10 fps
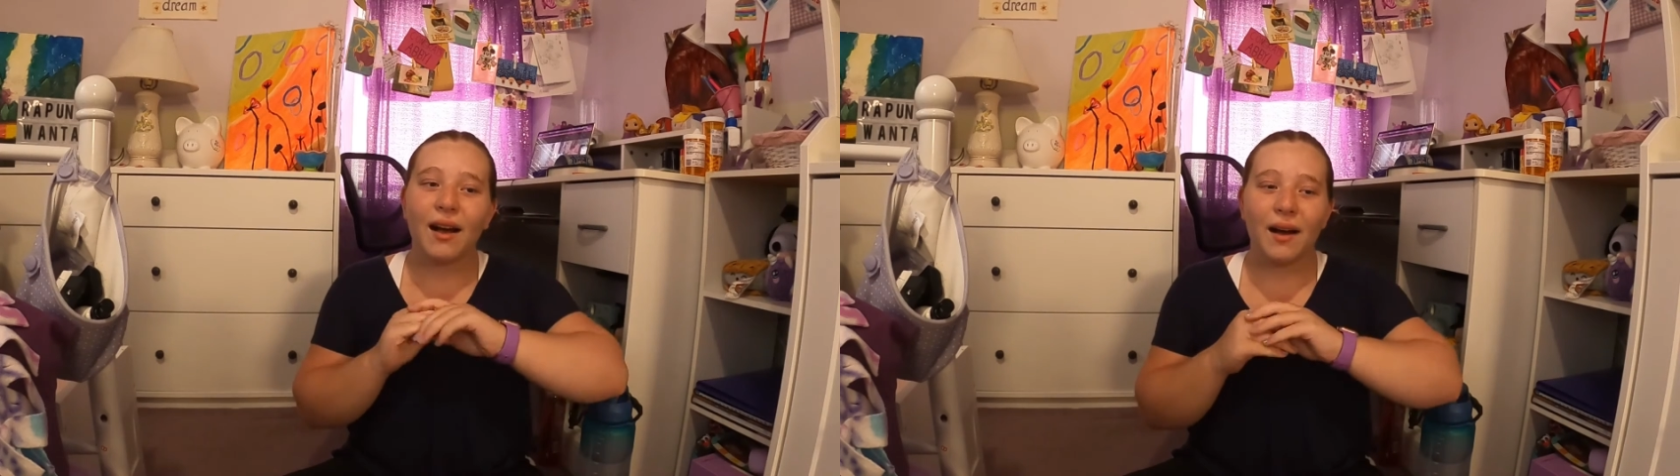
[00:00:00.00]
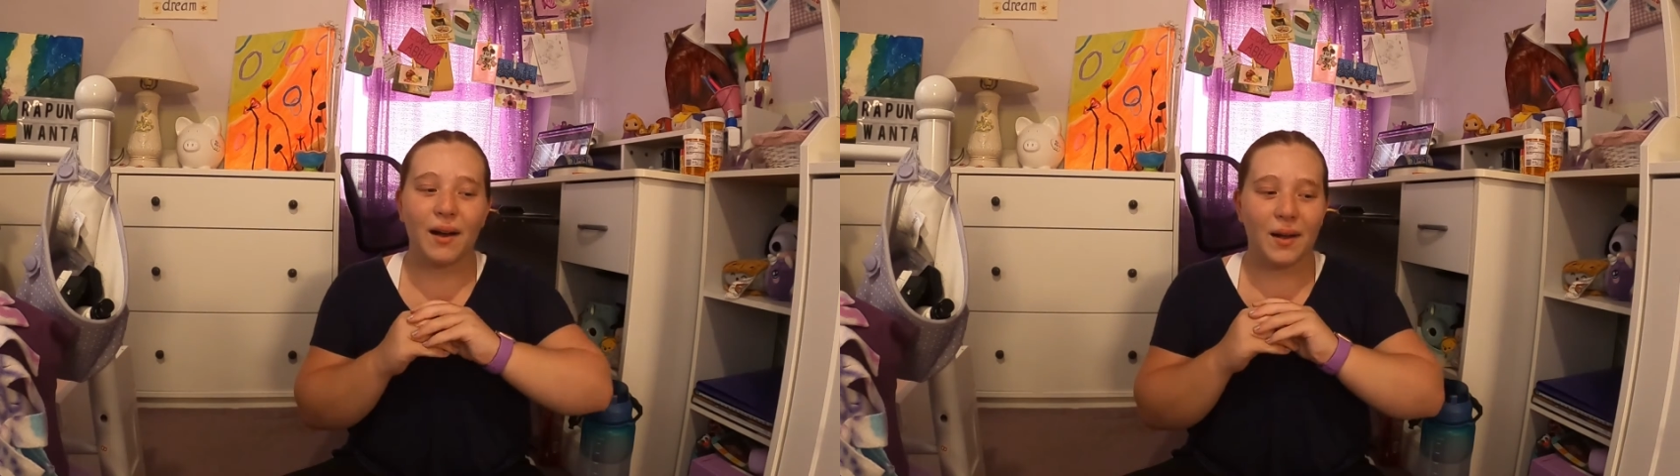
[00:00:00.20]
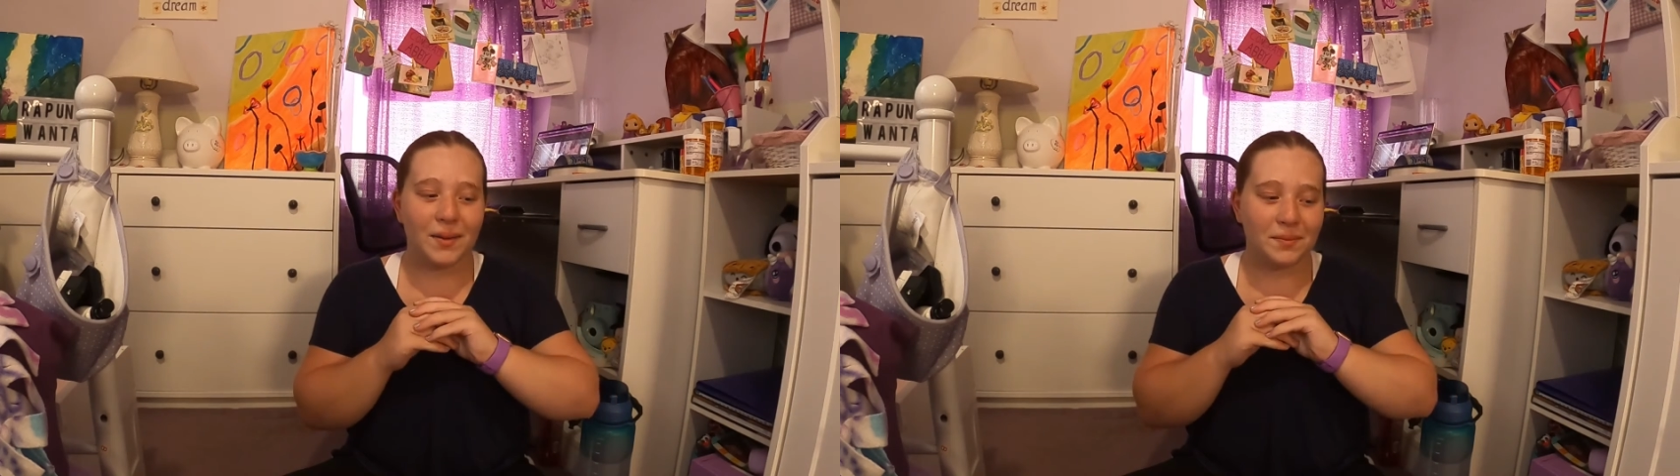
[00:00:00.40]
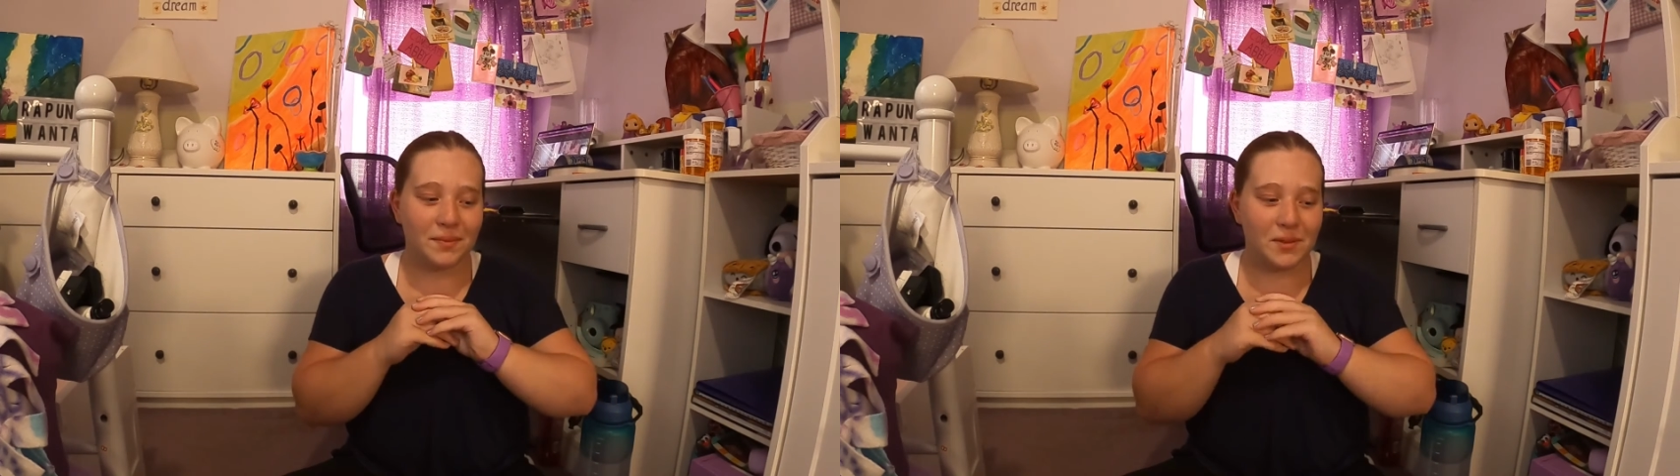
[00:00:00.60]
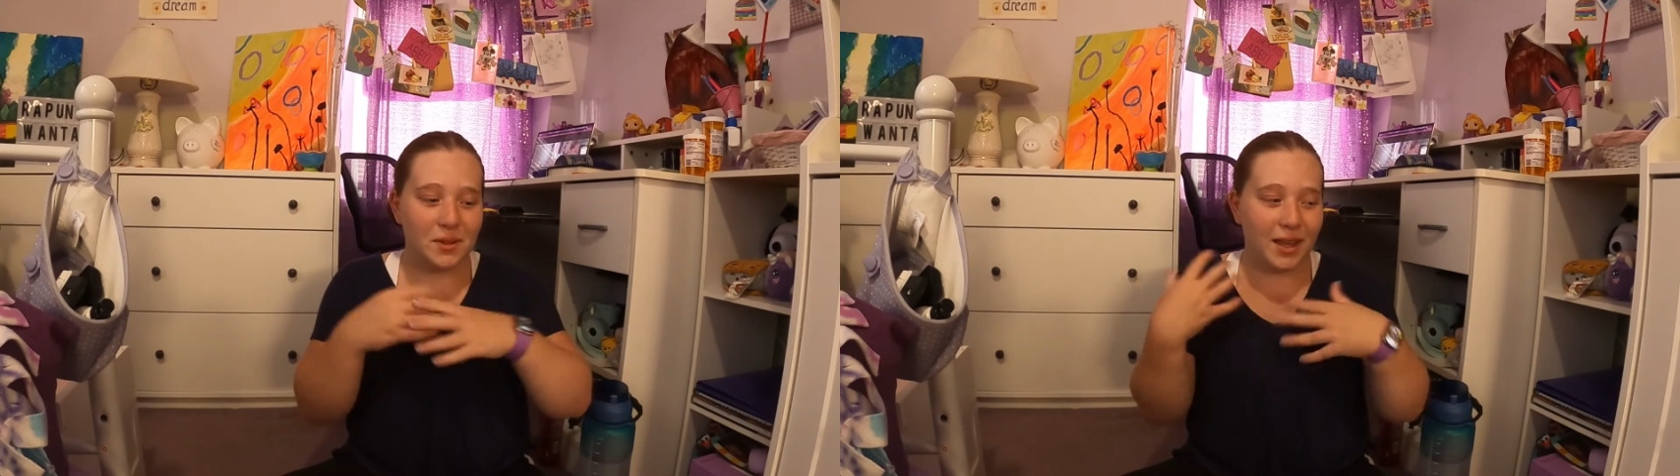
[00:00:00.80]

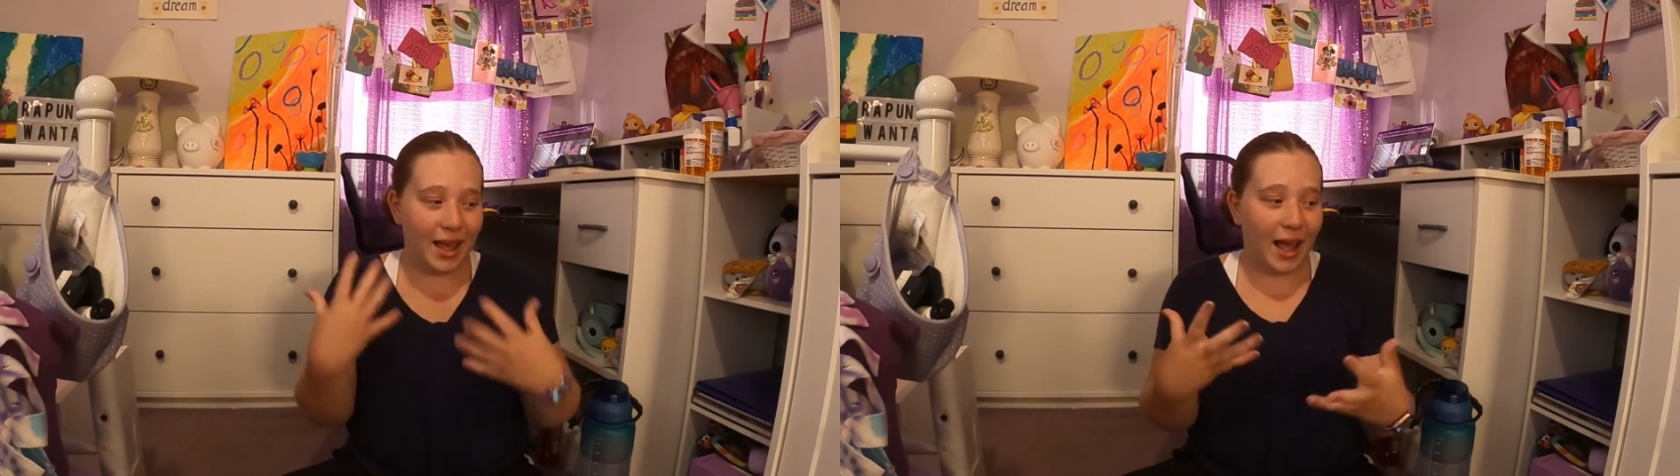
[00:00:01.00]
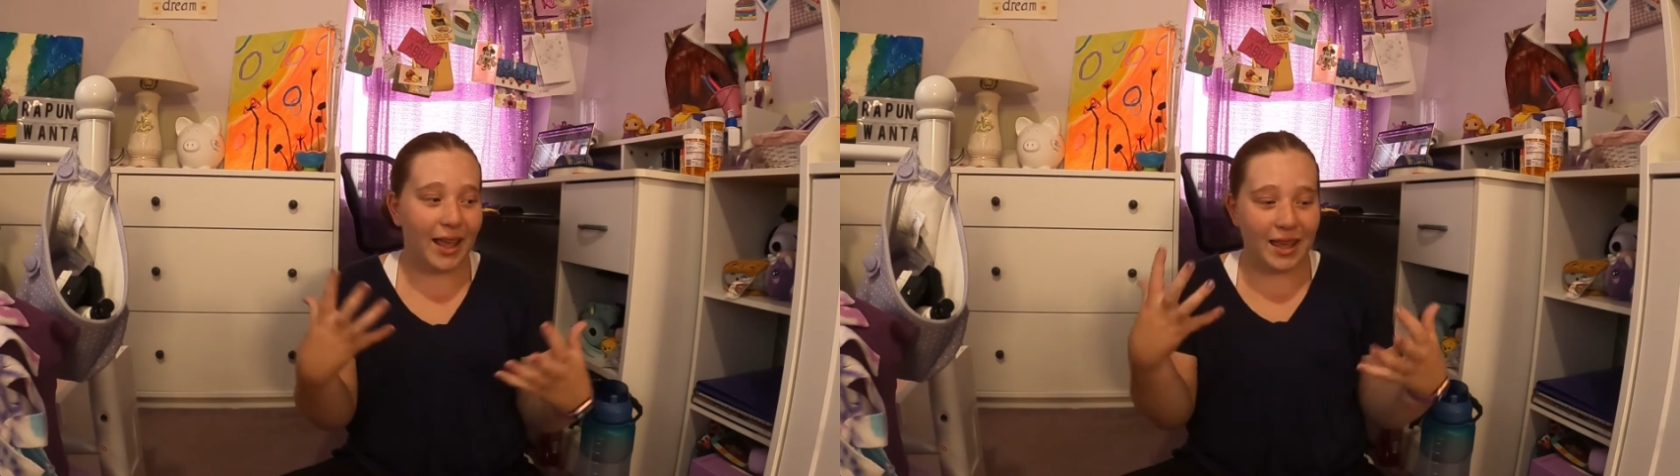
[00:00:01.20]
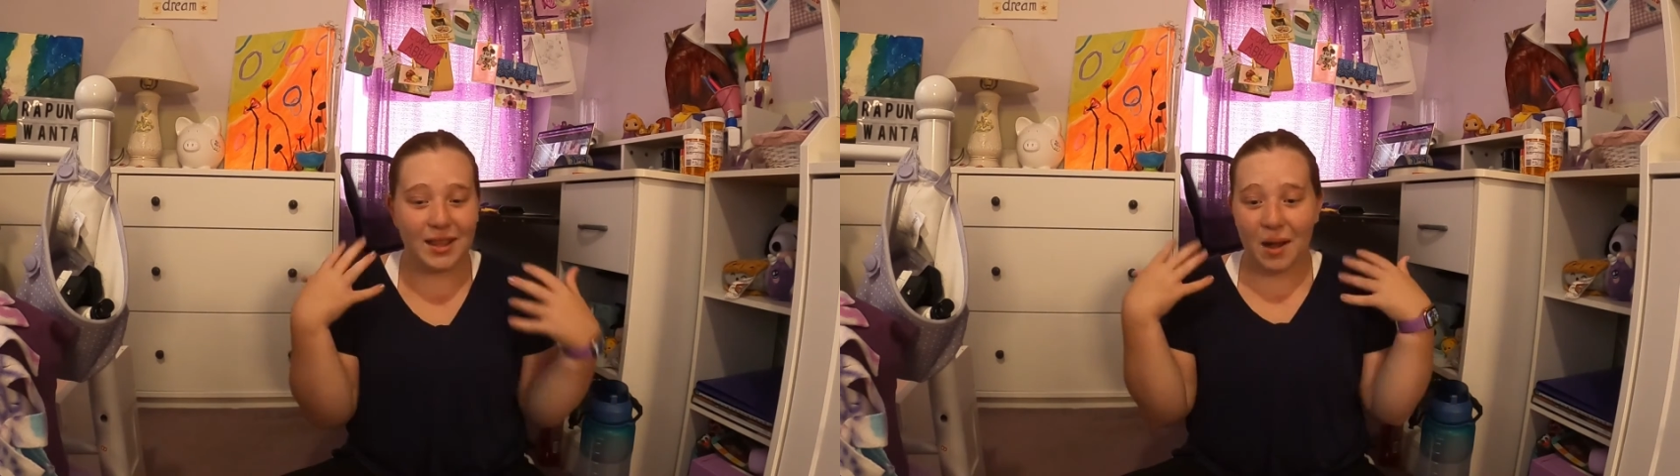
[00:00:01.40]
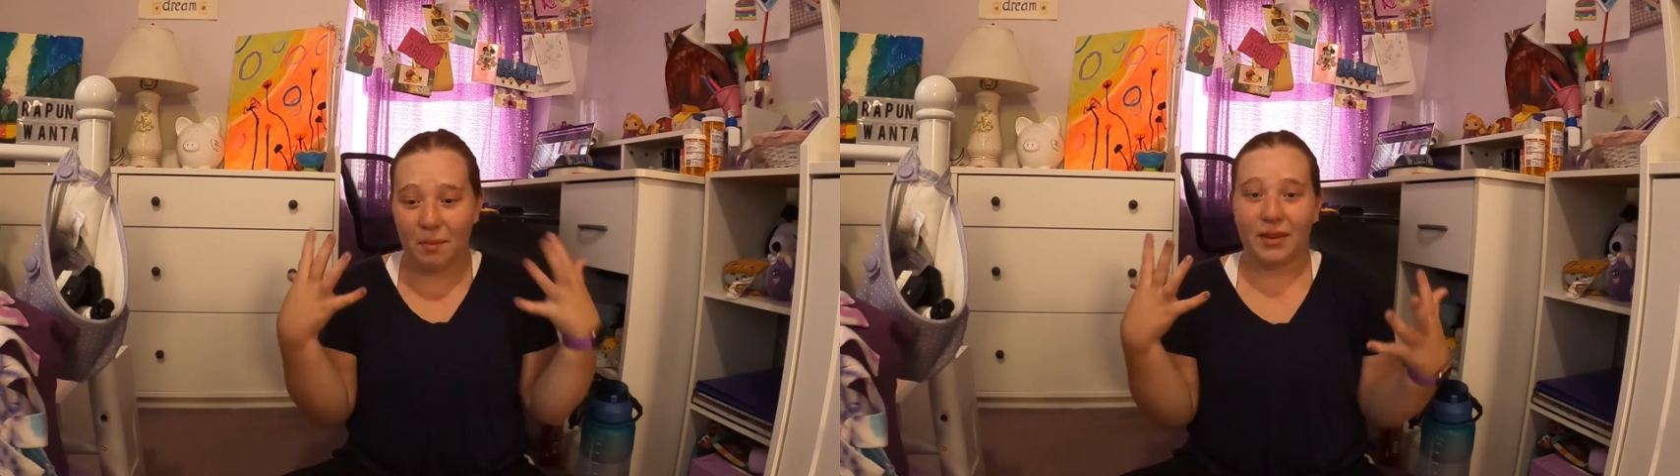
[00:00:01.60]
So yeah, I cannot